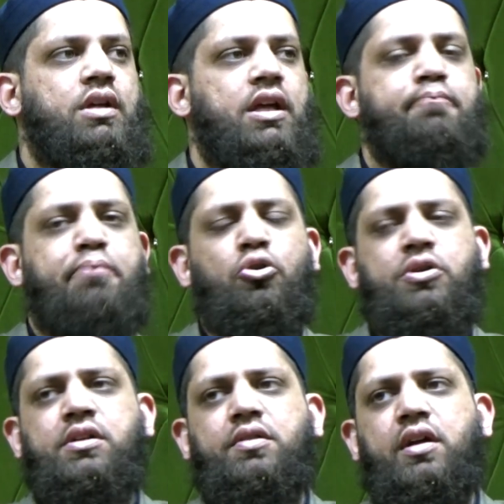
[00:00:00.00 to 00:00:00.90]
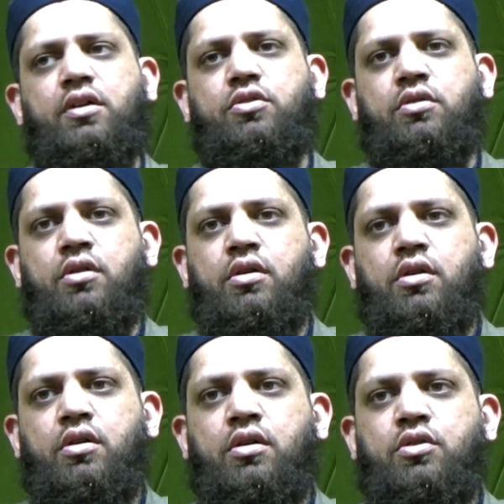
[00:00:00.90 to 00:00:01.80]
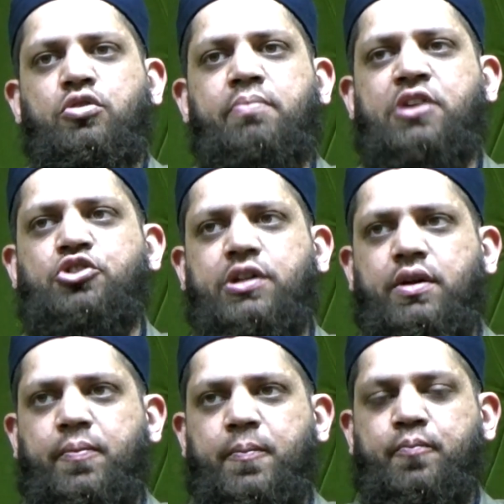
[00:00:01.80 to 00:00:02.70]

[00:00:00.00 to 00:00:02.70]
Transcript: important thing to mention,